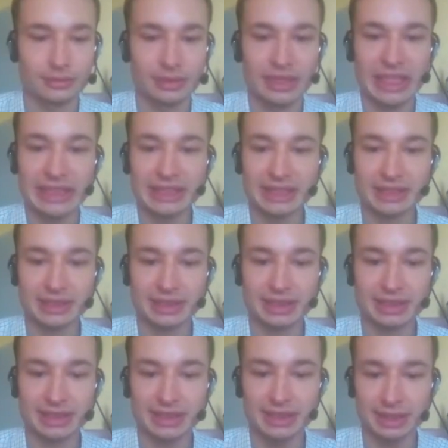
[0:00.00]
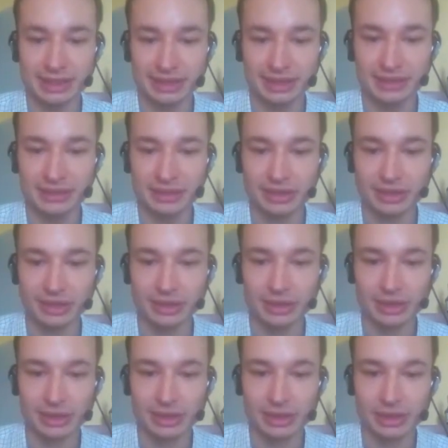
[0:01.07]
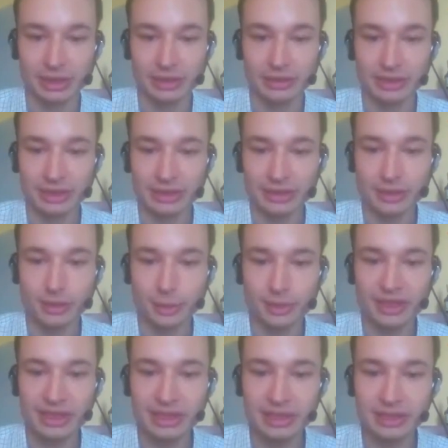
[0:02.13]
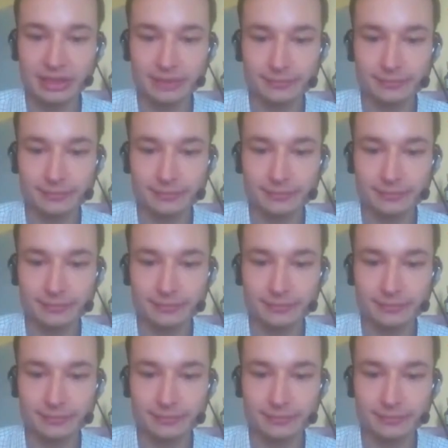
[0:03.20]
Yes, that's it, 6 anti-air. Okay, a raiding.